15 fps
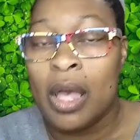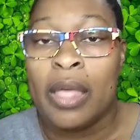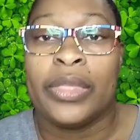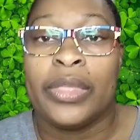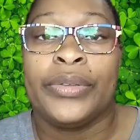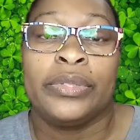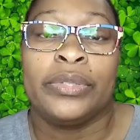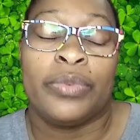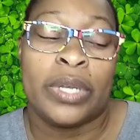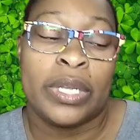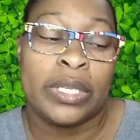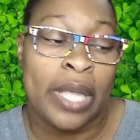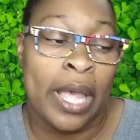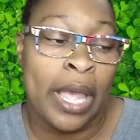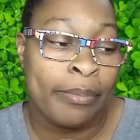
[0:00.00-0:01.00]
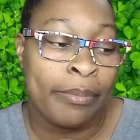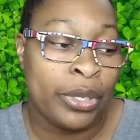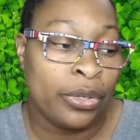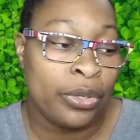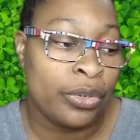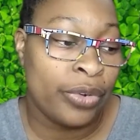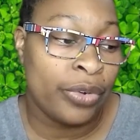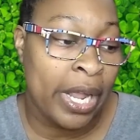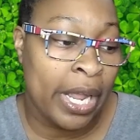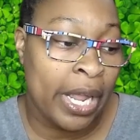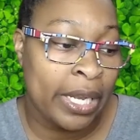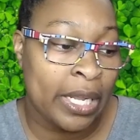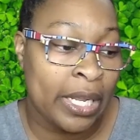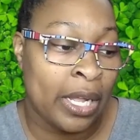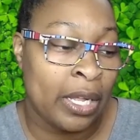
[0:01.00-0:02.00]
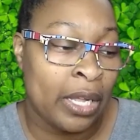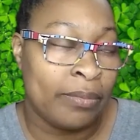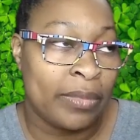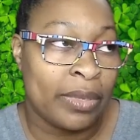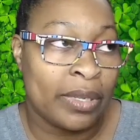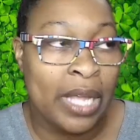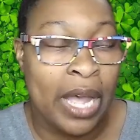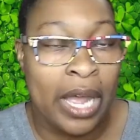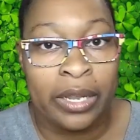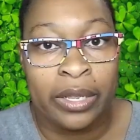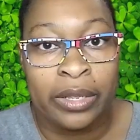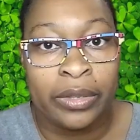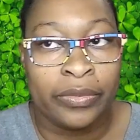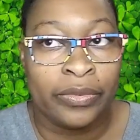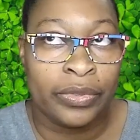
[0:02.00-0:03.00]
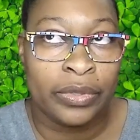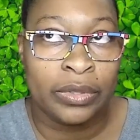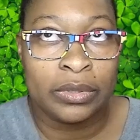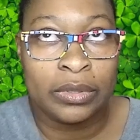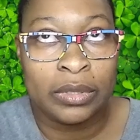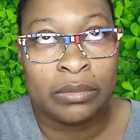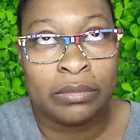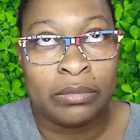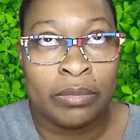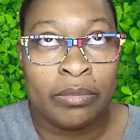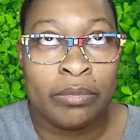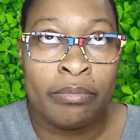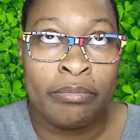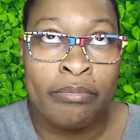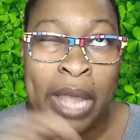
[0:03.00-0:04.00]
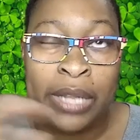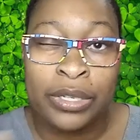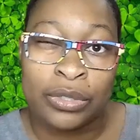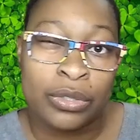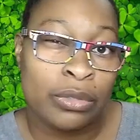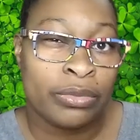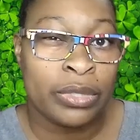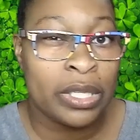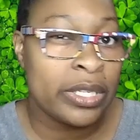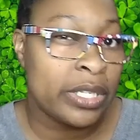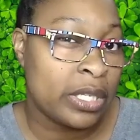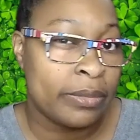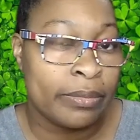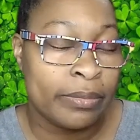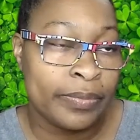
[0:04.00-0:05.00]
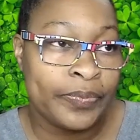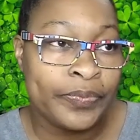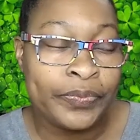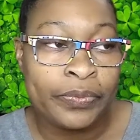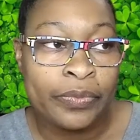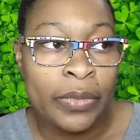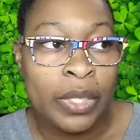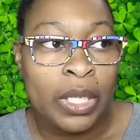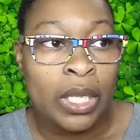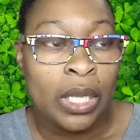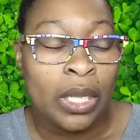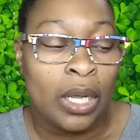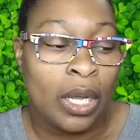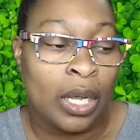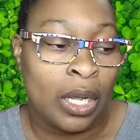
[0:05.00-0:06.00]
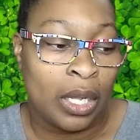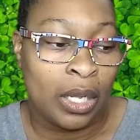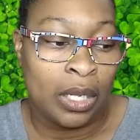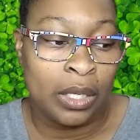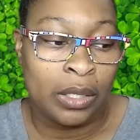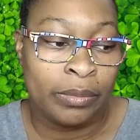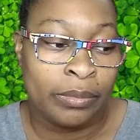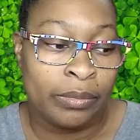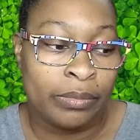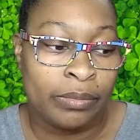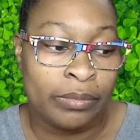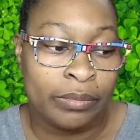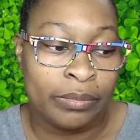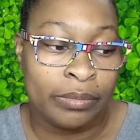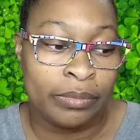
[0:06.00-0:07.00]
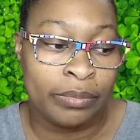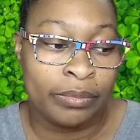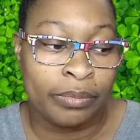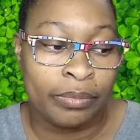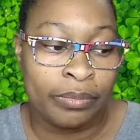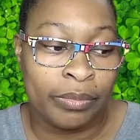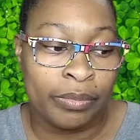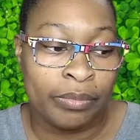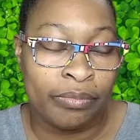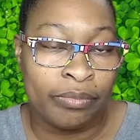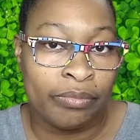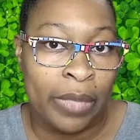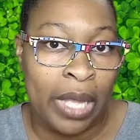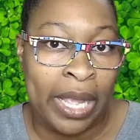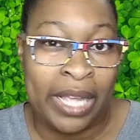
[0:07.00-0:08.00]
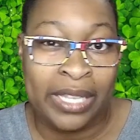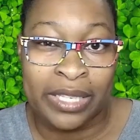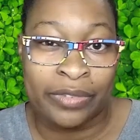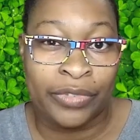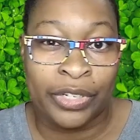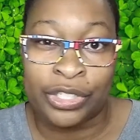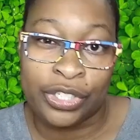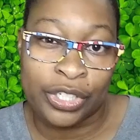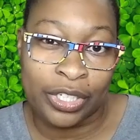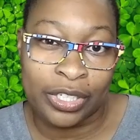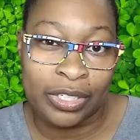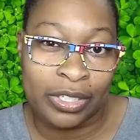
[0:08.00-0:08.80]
This was a middle grade um, kind of magical realism, um, I guess, adventure.